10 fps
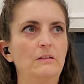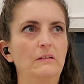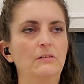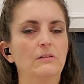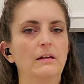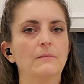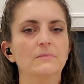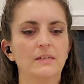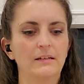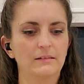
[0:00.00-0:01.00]
Literally, I'm
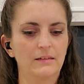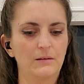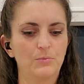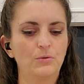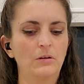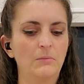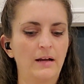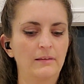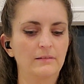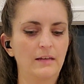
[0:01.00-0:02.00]
seeing it as like pulling
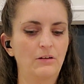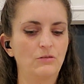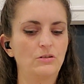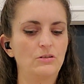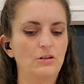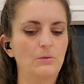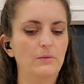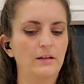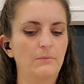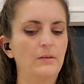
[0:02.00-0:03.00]
back this energy. So you're
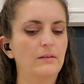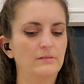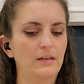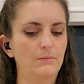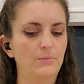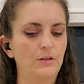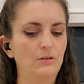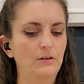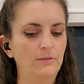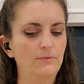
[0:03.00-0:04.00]
becoming this like
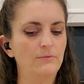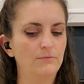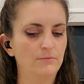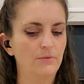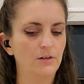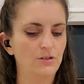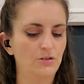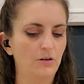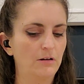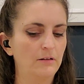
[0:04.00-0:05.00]
pillar of very
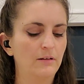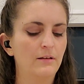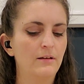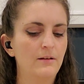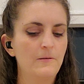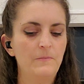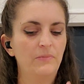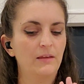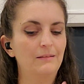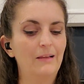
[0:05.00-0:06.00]
strong
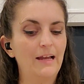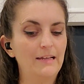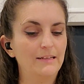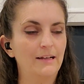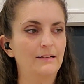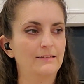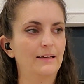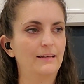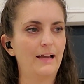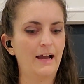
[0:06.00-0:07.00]
light. And it's
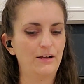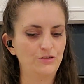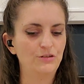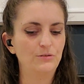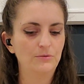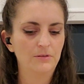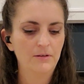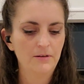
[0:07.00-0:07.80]
like as you